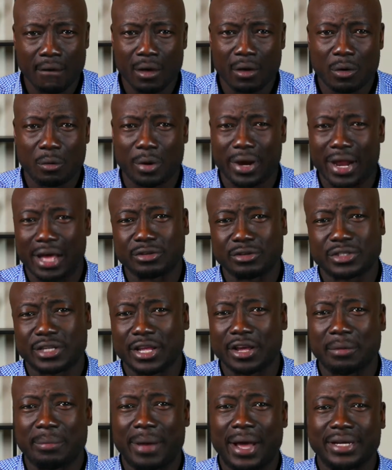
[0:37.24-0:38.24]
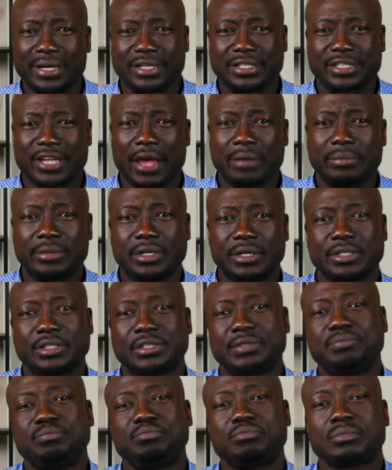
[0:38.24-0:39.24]
what I was thinking about this game
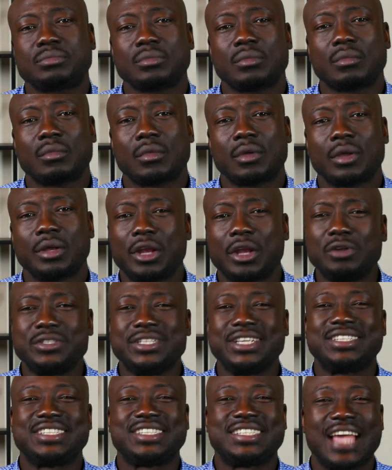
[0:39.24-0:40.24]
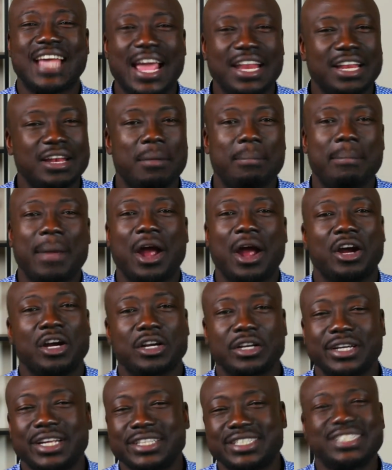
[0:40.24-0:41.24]
is there was this saying in
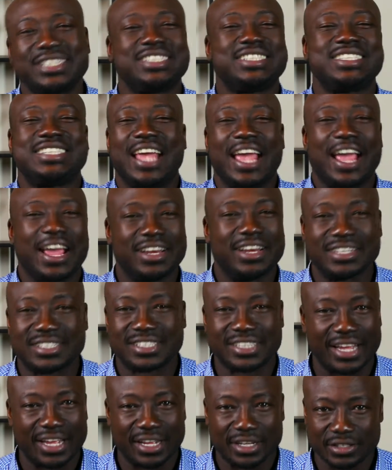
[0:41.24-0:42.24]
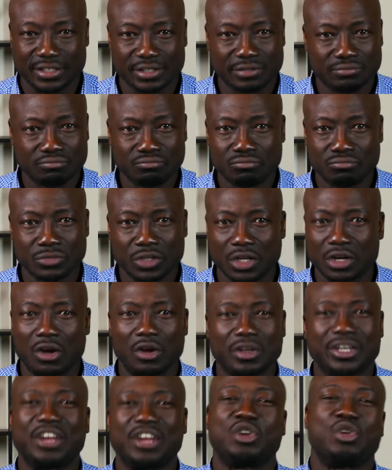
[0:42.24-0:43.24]
America. There's this saying that says, you know,
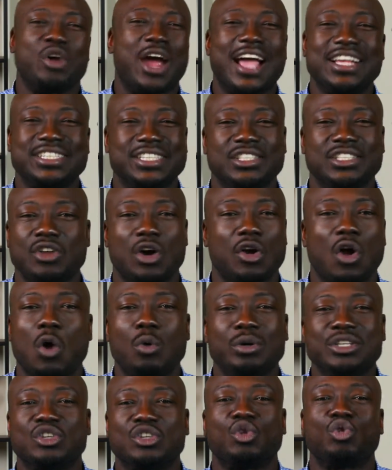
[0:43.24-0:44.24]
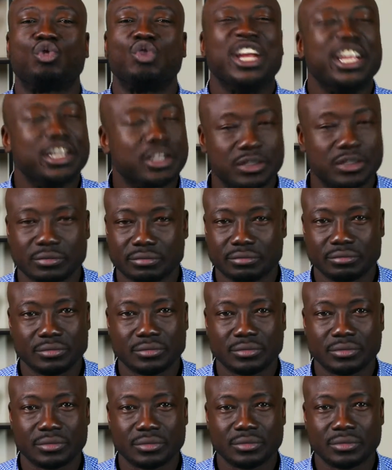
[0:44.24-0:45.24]
the grass is not always greener.
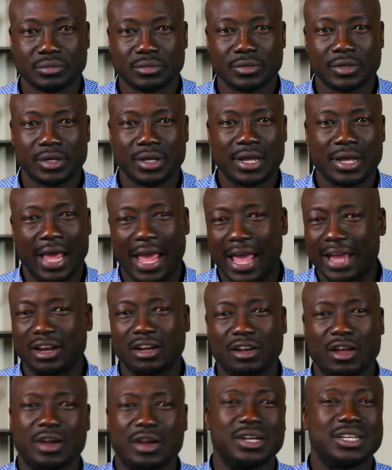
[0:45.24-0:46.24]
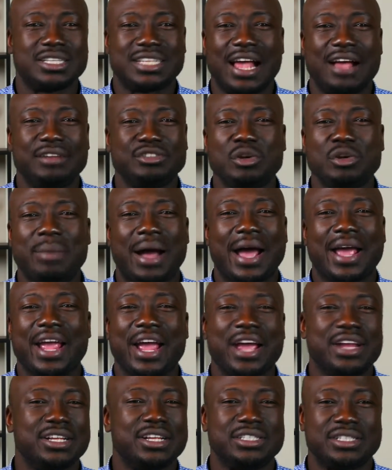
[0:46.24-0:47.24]
And a lot of times you might
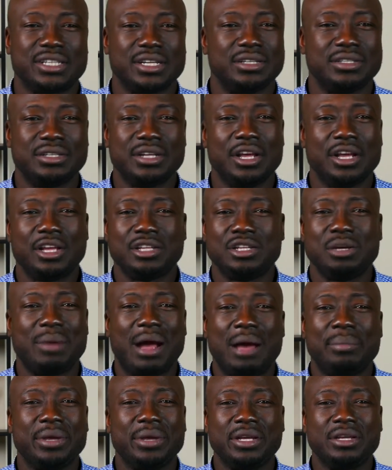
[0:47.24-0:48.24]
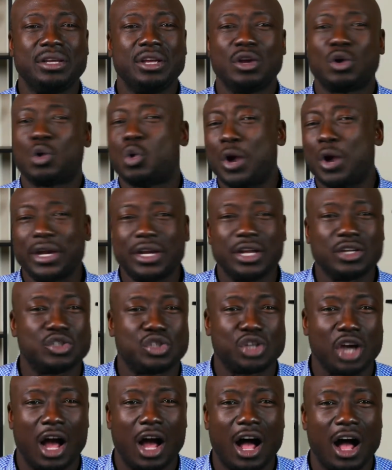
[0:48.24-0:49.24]
hear this and you might be quitting a
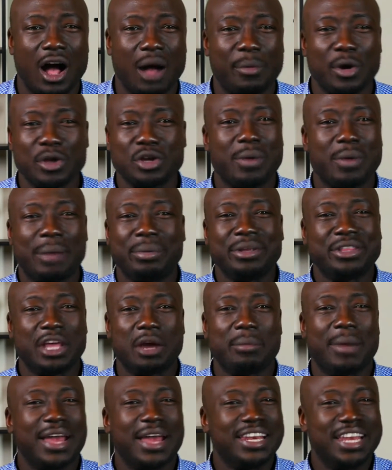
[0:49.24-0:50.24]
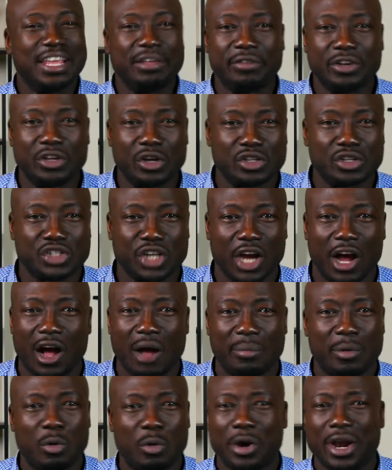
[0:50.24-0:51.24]
job or you might be thinking about leaving your
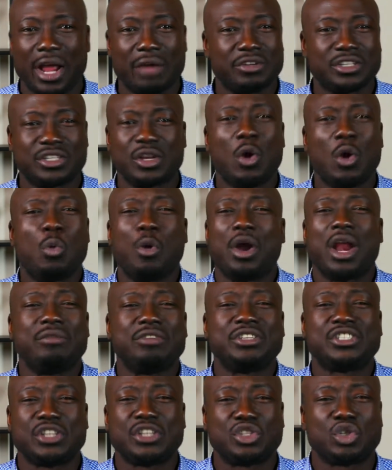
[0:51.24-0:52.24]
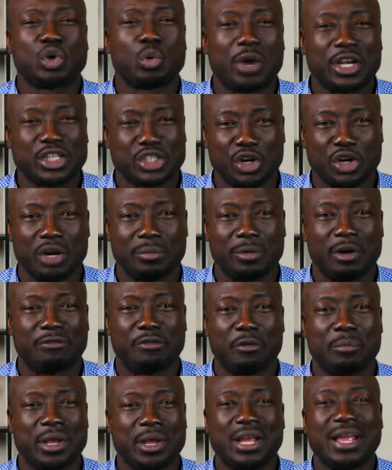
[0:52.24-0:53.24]
job or whatever whatever situation you're in. But
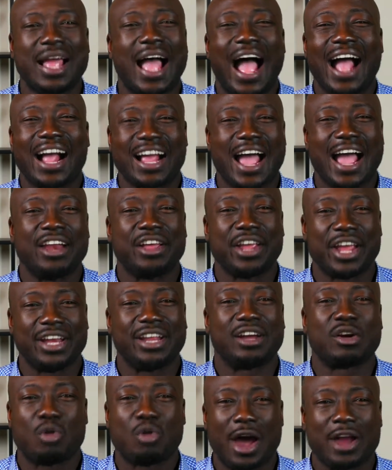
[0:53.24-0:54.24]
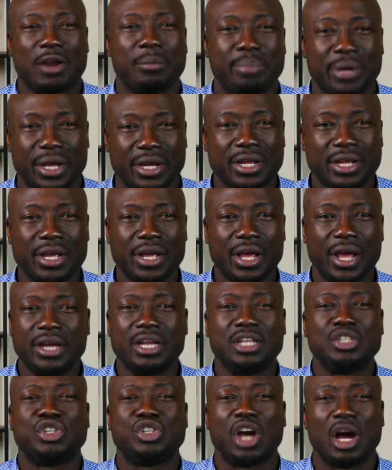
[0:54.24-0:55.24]
for me, I kind of hear that quite a bit in
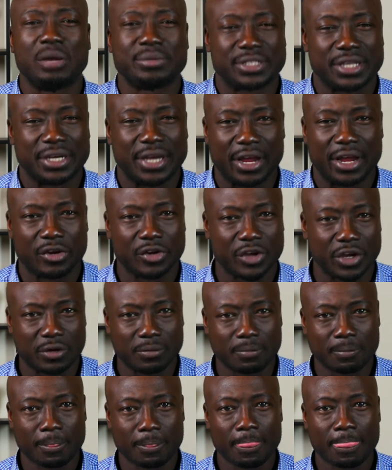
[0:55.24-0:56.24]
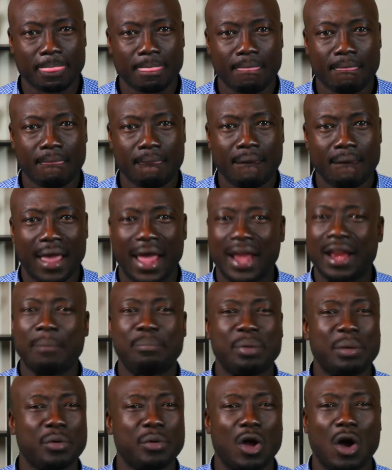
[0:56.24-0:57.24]
a job scenario. And then
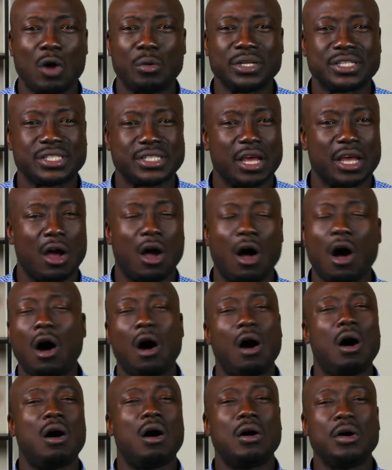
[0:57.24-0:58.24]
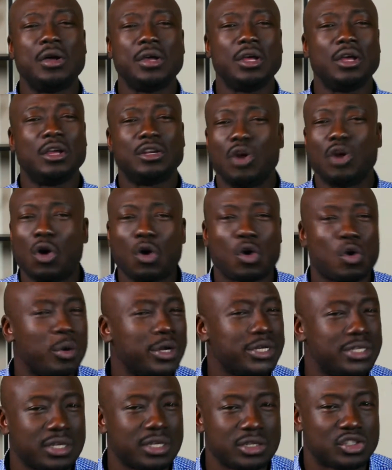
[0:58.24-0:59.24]
people always say, oh, don't
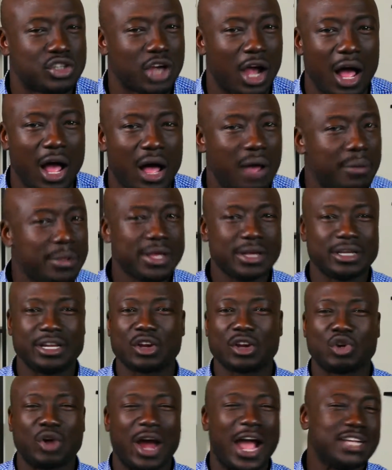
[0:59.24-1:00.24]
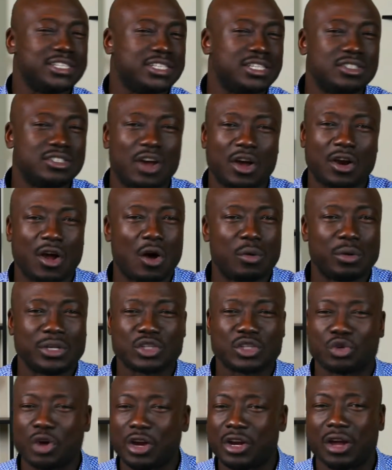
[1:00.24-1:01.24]
quit this job. The grass is not always
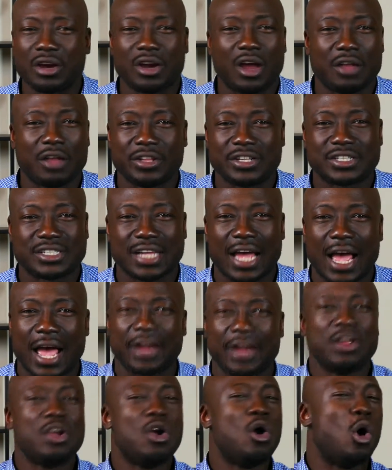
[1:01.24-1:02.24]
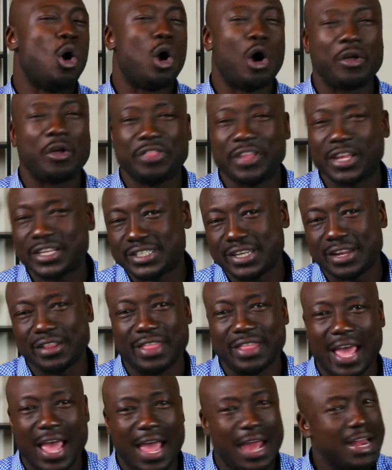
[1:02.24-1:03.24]
green on the other side. All this and
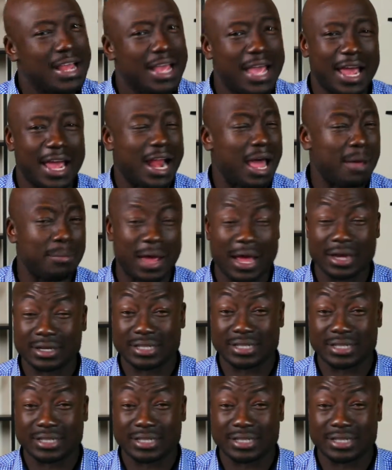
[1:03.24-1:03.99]
that. And I'm like,